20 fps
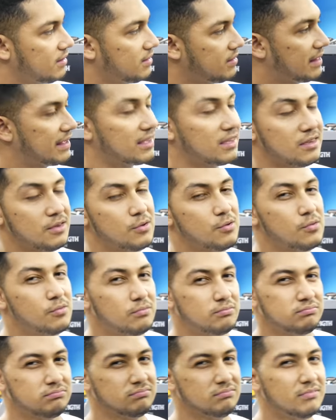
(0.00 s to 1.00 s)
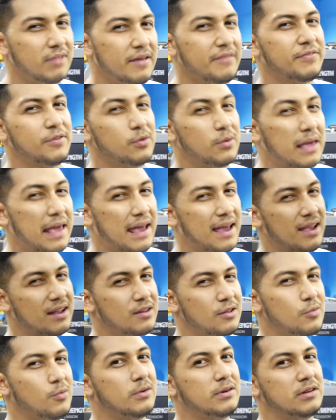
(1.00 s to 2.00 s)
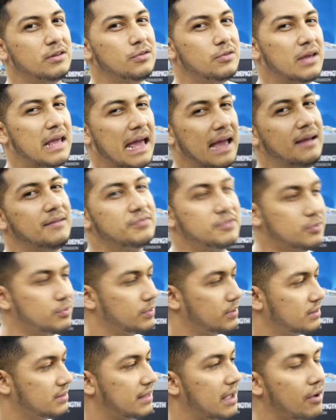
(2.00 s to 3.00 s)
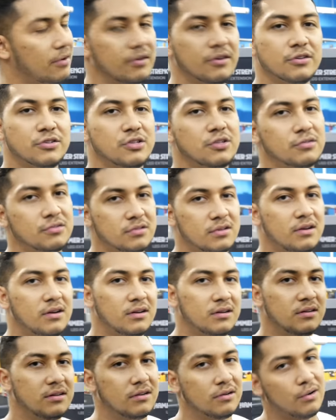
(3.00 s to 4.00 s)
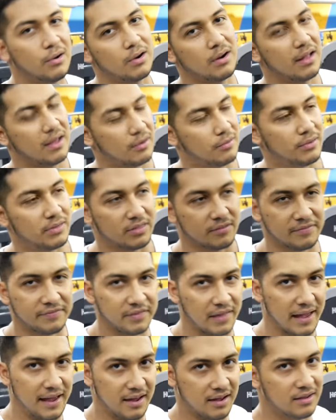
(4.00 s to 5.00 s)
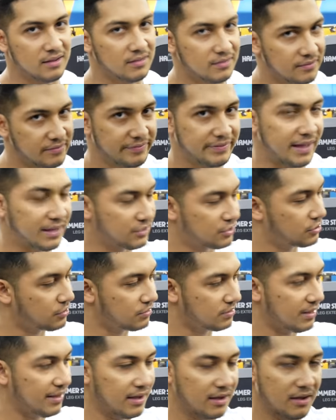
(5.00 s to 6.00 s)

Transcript: like you, if you can, you want to do calves without your shoes on or like with a flat, flat shoe like